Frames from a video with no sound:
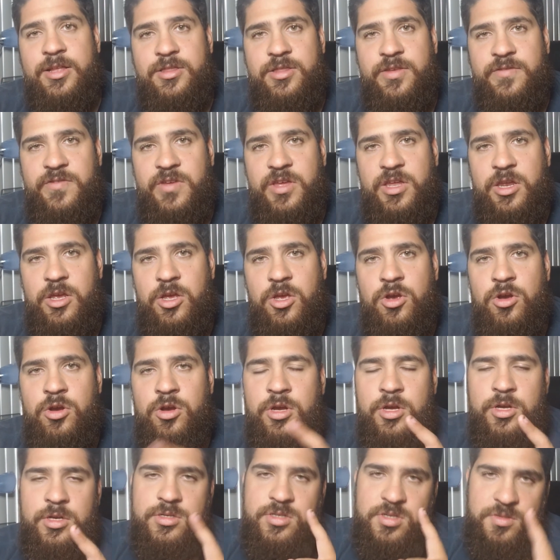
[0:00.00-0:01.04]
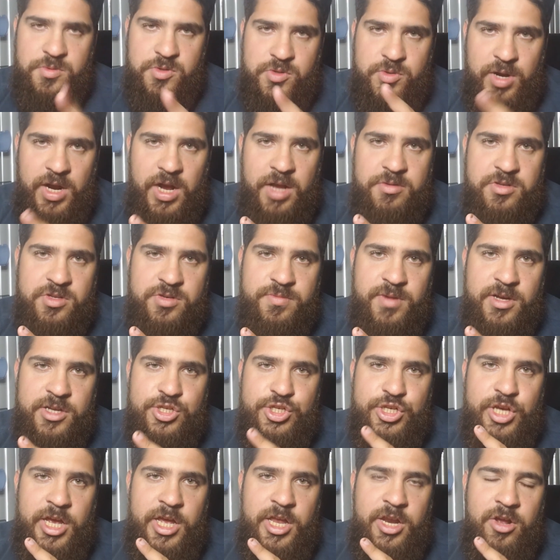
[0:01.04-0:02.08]
the video, subscribe to my
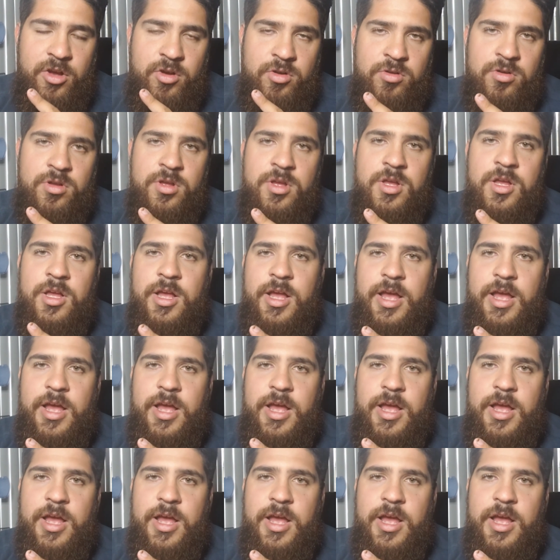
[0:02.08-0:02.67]
channel,